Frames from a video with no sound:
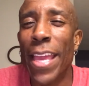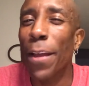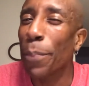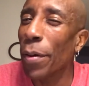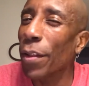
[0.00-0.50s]

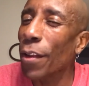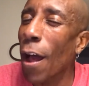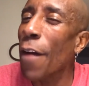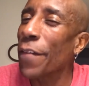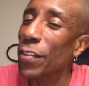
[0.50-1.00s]
he could pull it
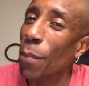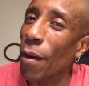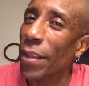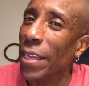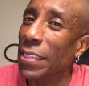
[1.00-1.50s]
off. It's
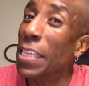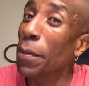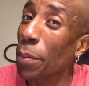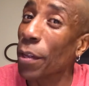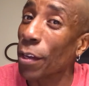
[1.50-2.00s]
Marquez.
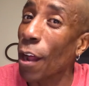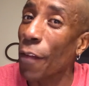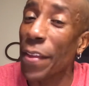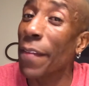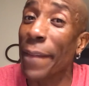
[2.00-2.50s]
He could pull it
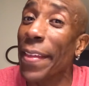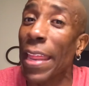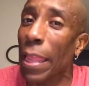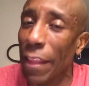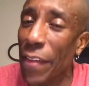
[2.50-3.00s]
off.
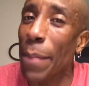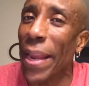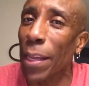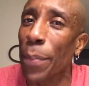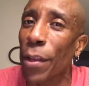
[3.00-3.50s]
If
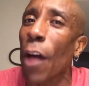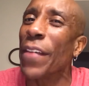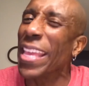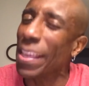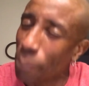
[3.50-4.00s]
anybody can pull
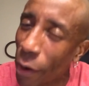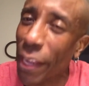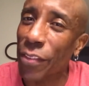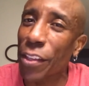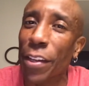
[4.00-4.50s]
off,
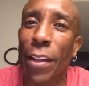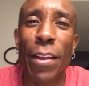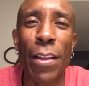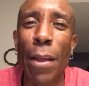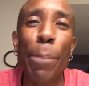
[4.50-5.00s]
Marquez
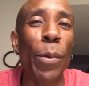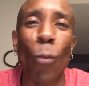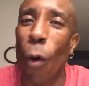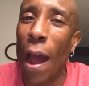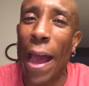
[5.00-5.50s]
could.
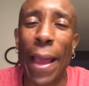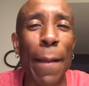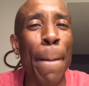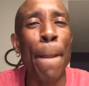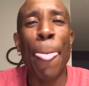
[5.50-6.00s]
But
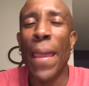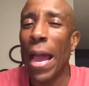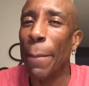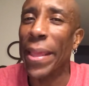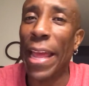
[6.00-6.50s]
why?
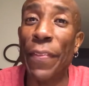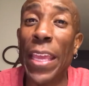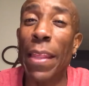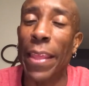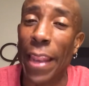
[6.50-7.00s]
I mean, I
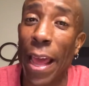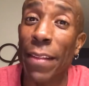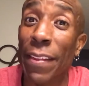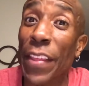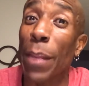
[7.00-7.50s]
think it, and
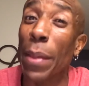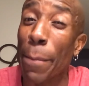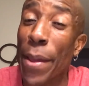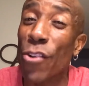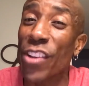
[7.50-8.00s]
honestly, I think it'd
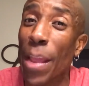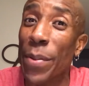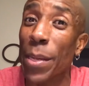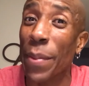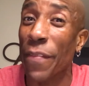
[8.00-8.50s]
be a better
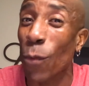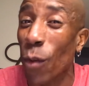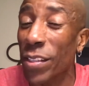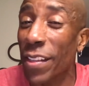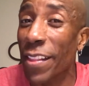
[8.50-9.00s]
championship if he
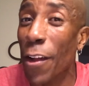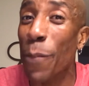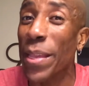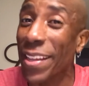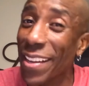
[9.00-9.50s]
wasn't
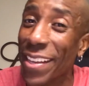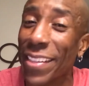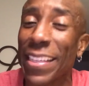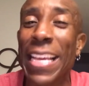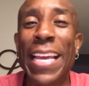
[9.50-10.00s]
there
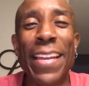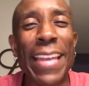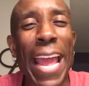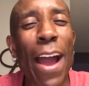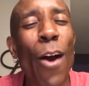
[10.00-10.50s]
because
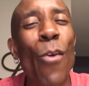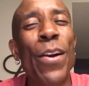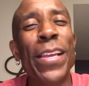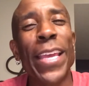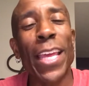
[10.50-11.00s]

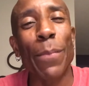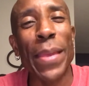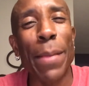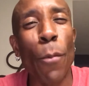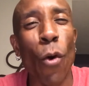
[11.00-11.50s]
now it'd be